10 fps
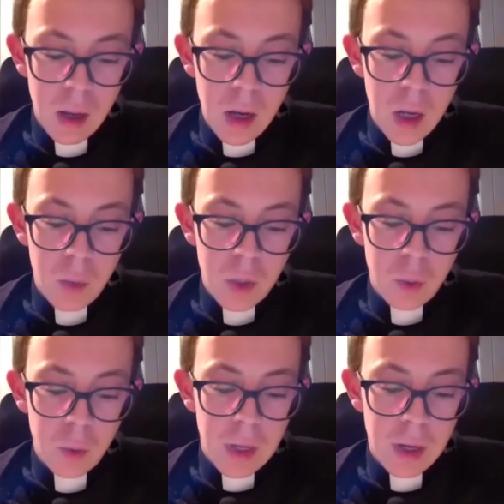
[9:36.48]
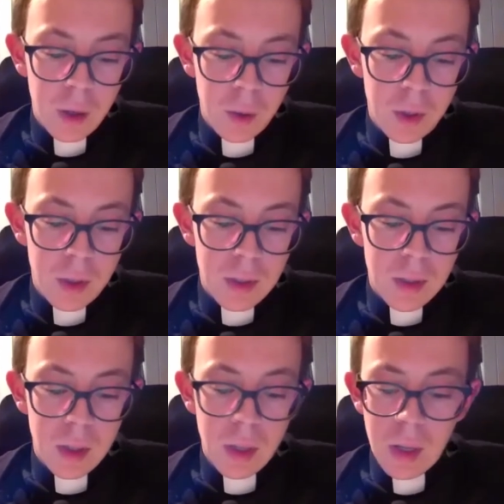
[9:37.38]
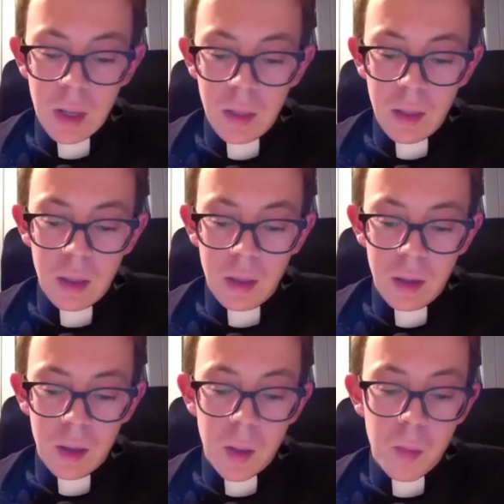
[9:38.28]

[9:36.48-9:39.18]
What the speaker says: in which we can notice that the